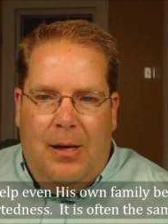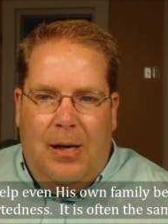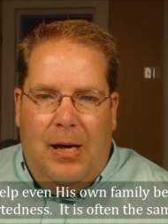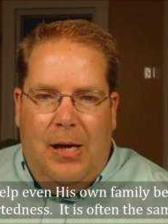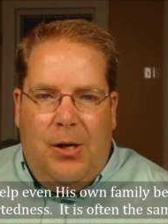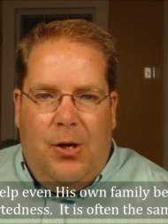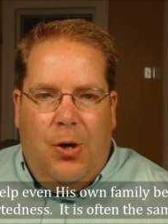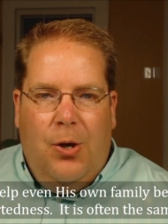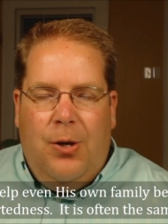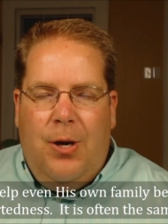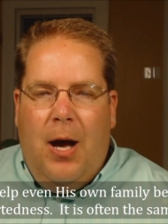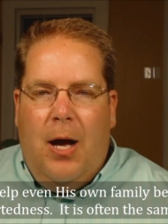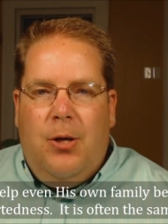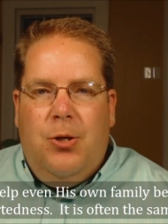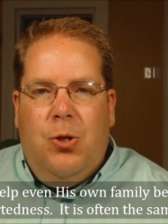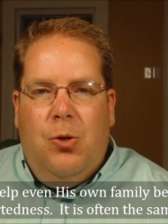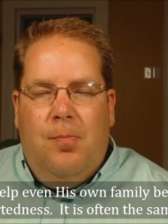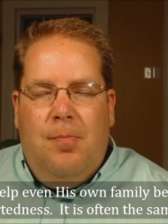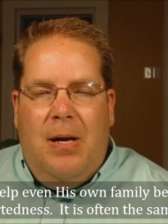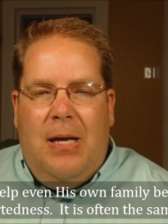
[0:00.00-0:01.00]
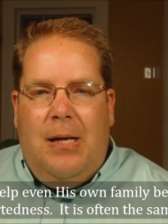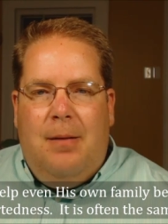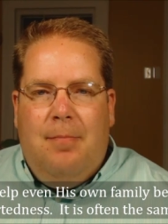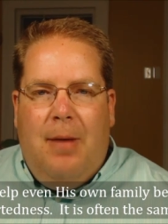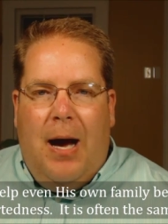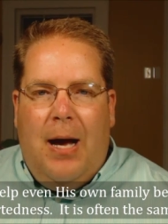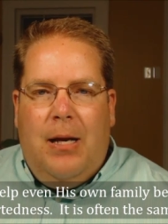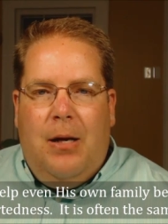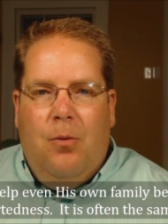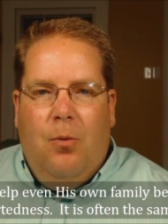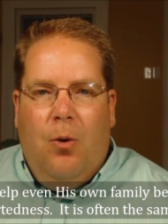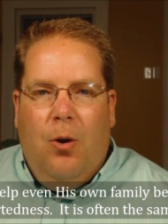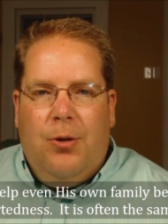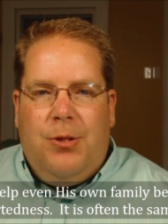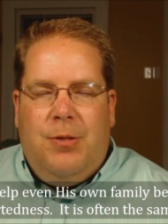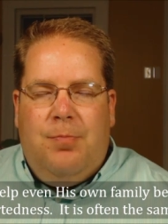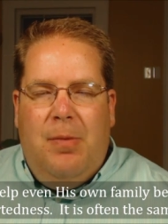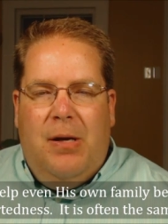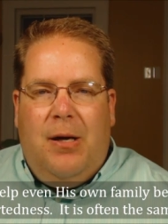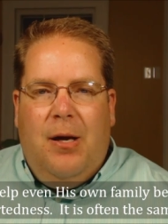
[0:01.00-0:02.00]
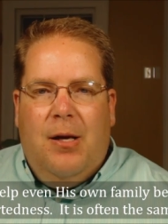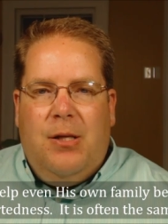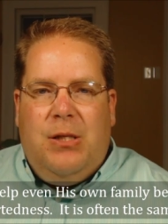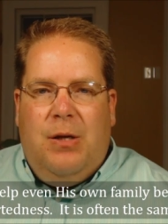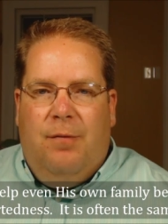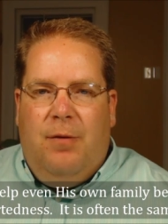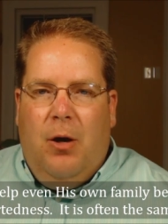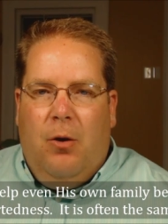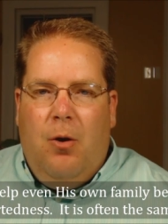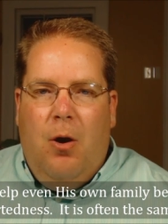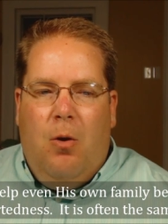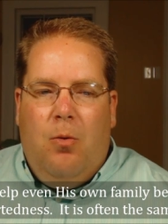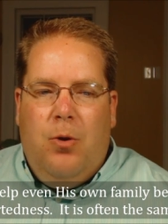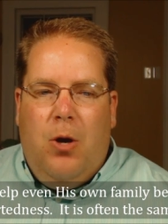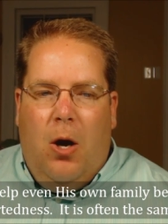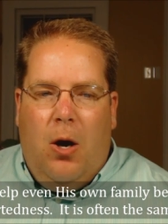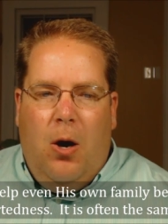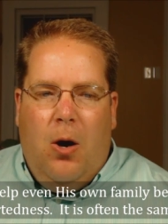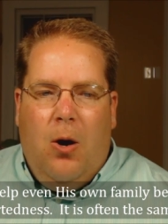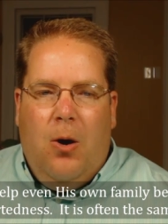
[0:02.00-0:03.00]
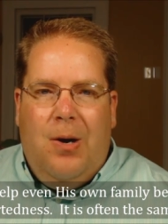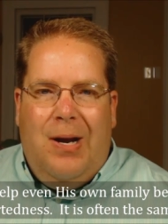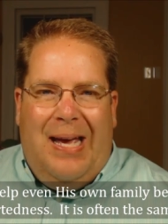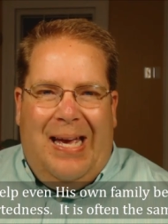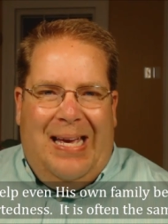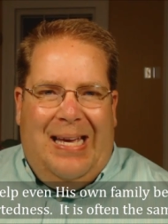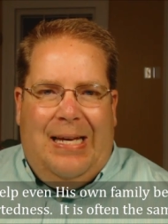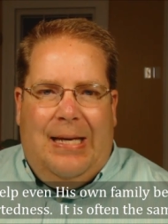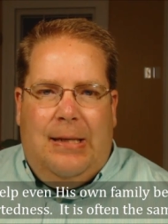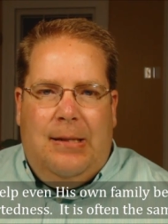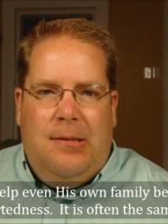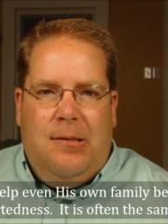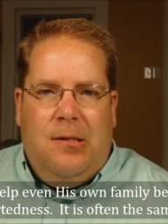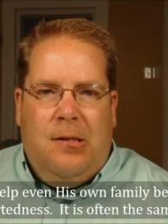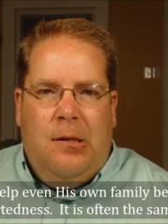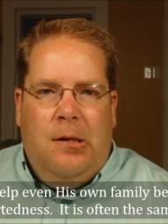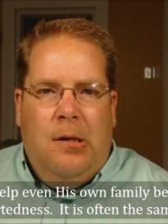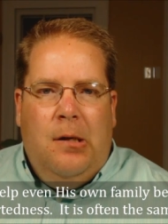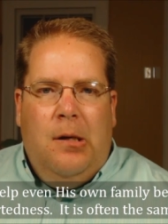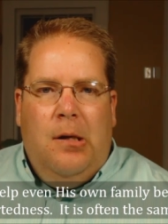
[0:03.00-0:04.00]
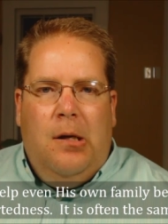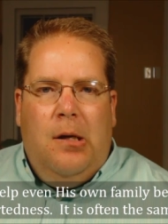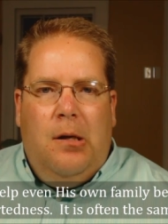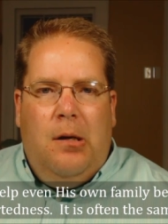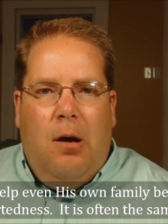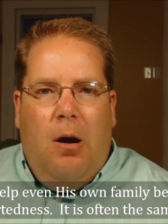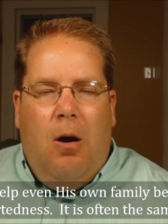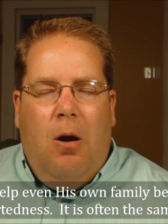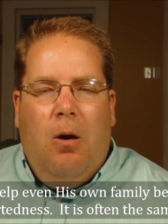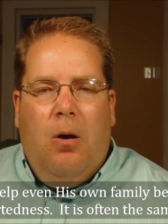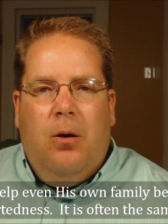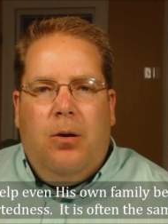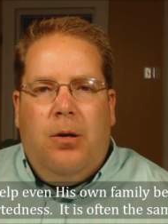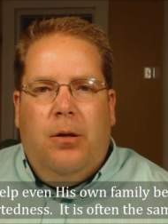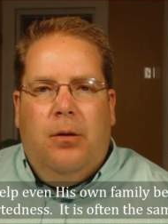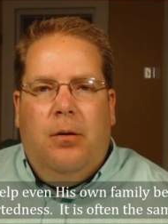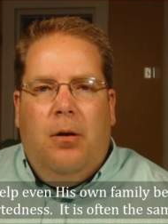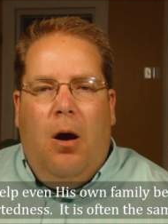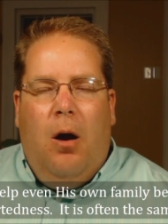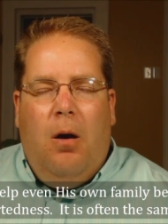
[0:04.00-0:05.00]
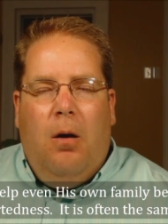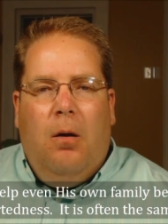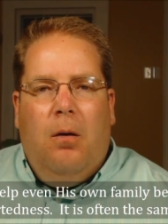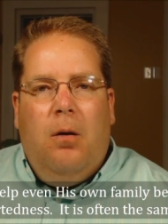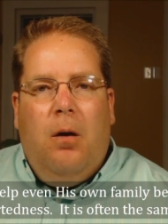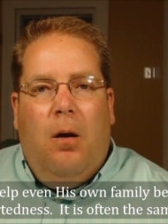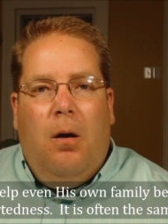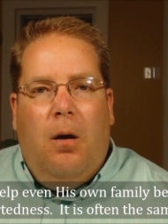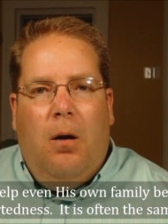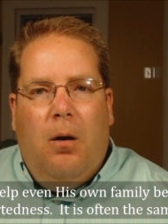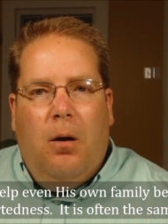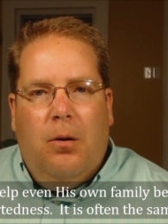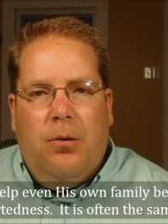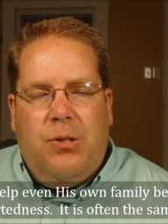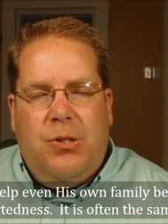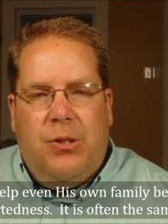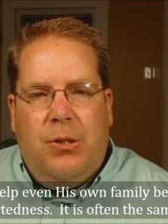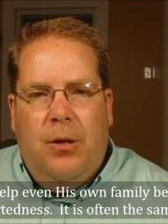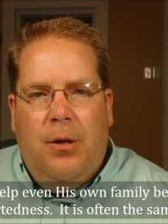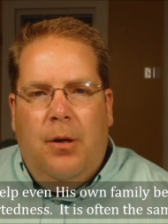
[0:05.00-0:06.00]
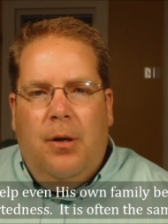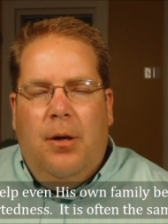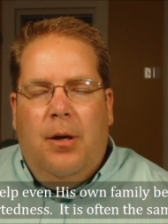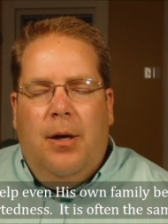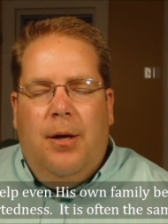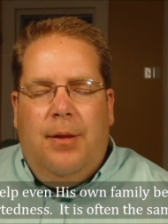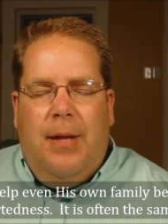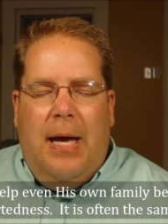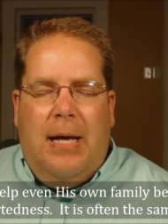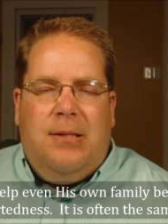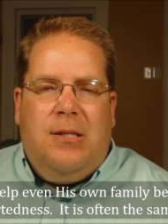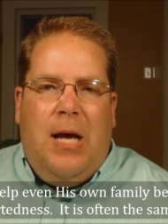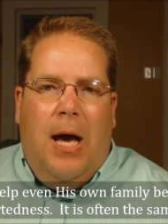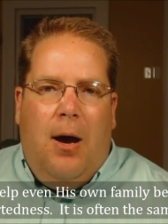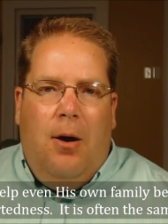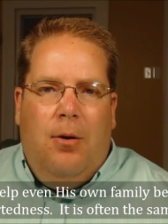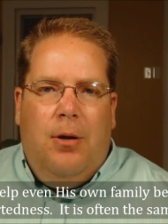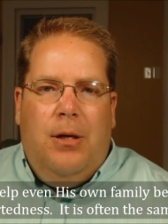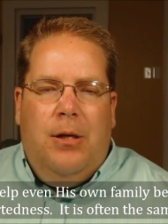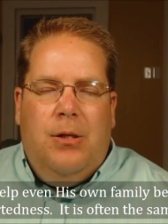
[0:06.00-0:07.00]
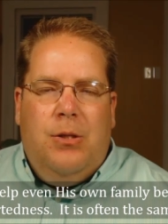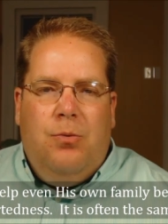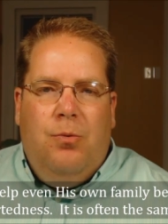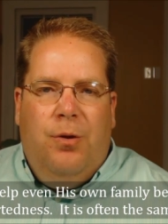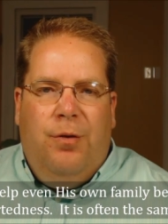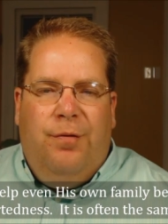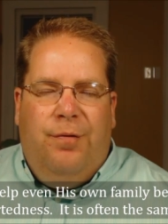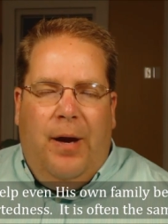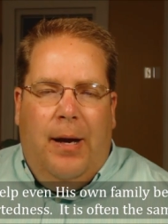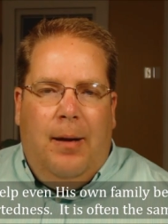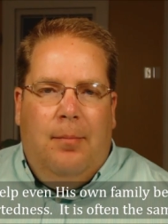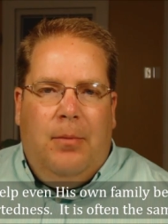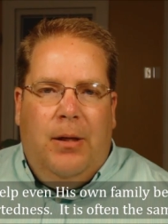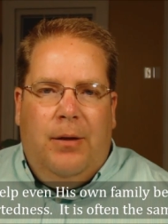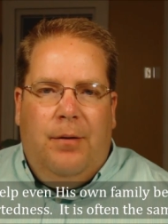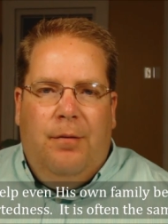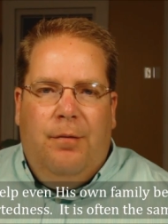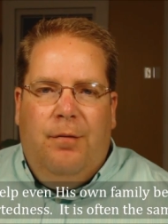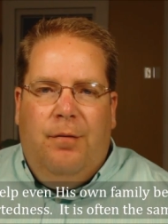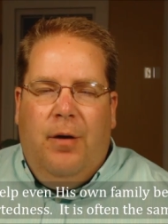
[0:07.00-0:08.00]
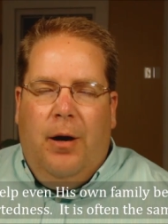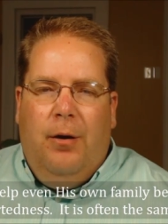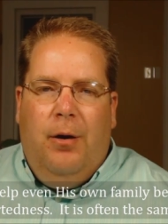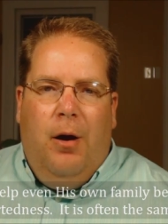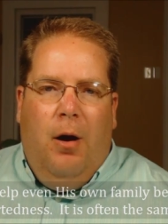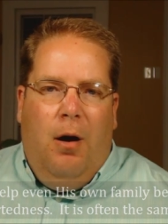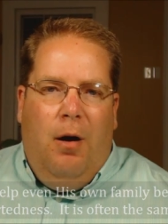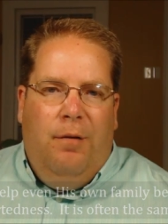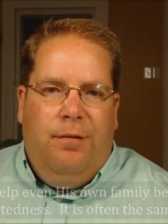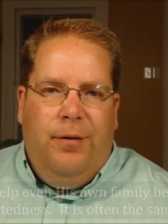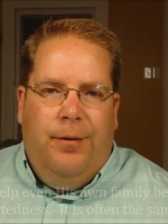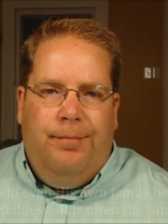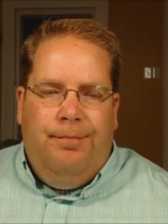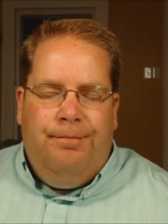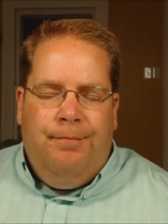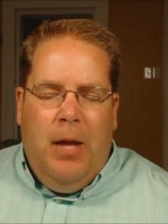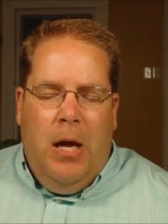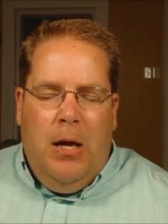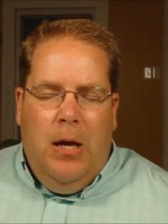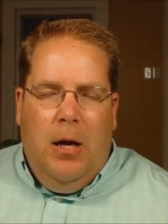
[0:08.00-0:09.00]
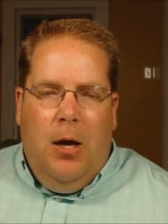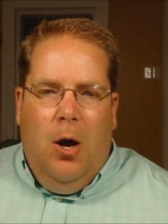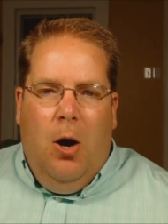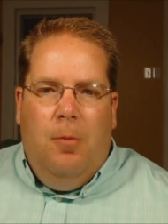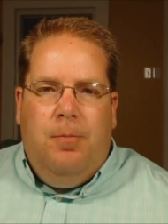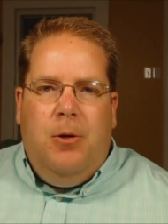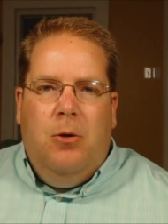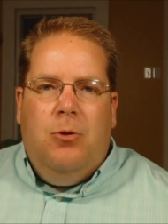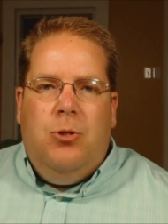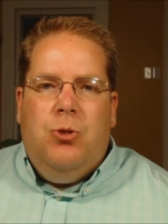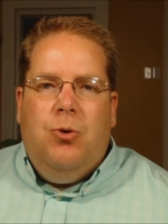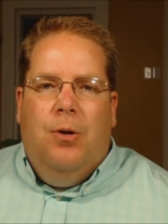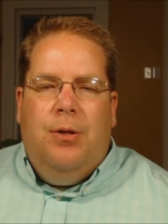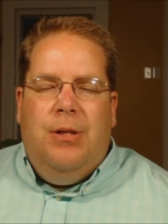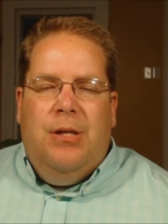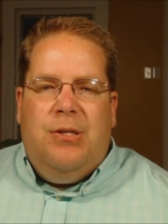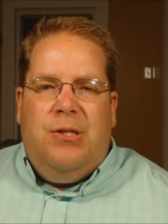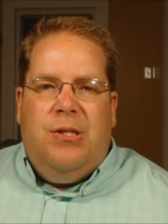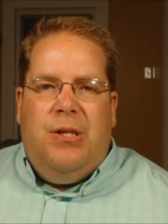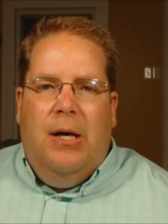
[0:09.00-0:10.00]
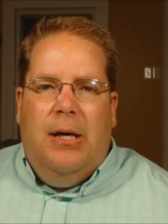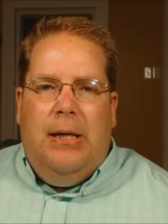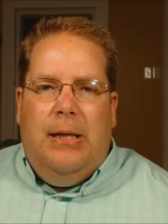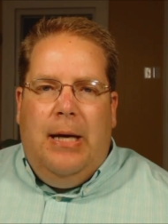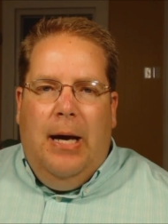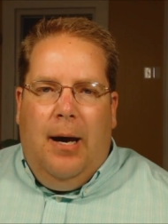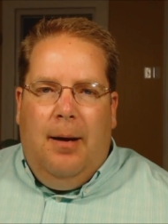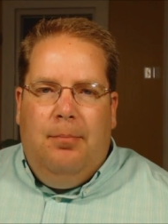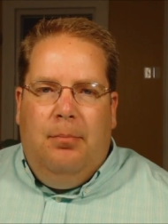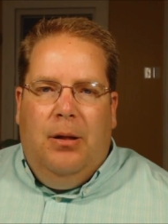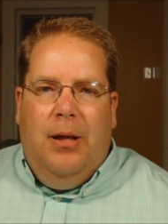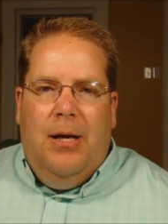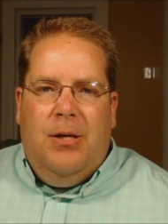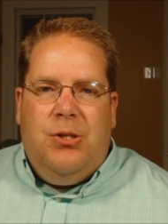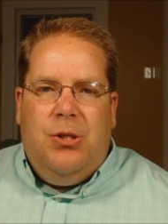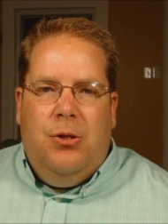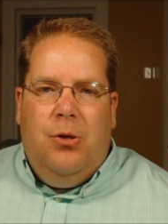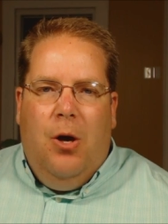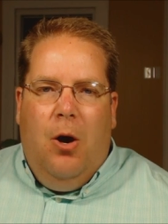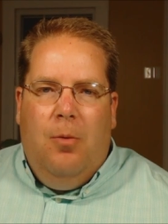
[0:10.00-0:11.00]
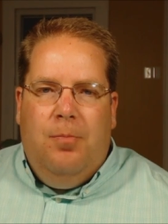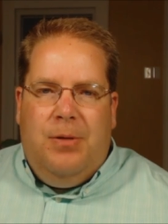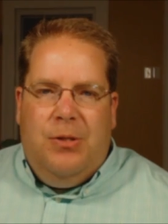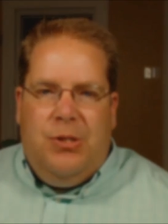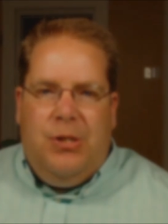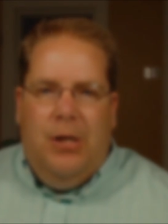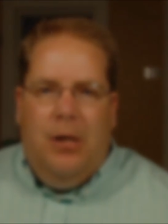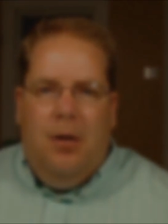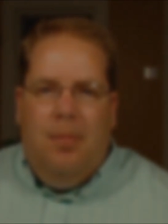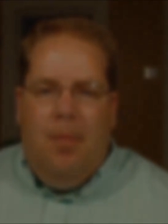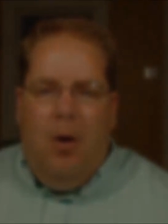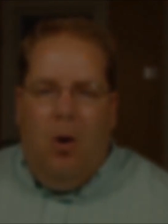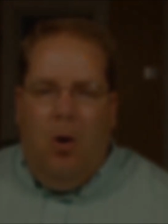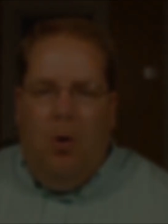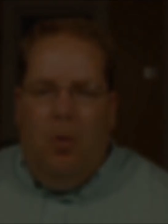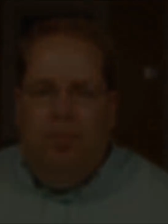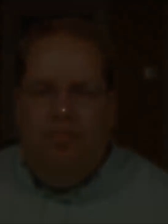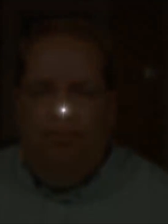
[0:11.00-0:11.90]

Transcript: He could not do many mighty works because of their own hard heads and hard, hard hearts. And that's how it is with family very often. Hope you enjoyed this study. God bless you. Hope to see you tomorrow.